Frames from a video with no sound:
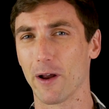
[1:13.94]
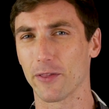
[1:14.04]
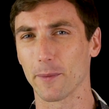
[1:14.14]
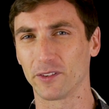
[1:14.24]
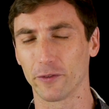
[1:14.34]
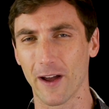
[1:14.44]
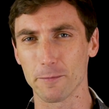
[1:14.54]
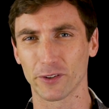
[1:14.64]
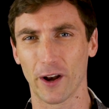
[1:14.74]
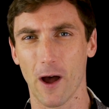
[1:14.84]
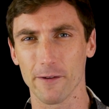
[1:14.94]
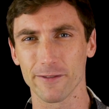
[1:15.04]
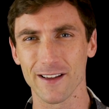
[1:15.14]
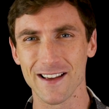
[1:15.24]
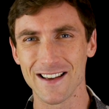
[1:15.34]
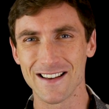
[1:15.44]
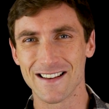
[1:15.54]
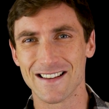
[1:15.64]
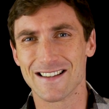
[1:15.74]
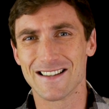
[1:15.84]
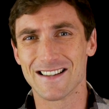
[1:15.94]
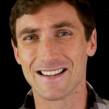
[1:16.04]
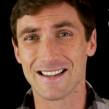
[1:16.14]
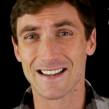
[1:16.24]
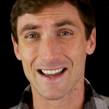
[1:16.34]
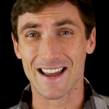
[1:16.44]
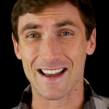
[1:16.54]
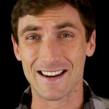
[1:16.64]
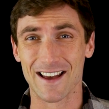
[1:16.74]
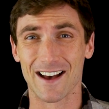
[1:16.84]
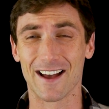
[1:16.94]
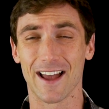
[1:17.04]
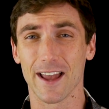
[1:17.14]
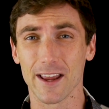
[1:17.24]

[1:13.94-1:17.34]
Garand Thumb gets you 5% off. And, uh,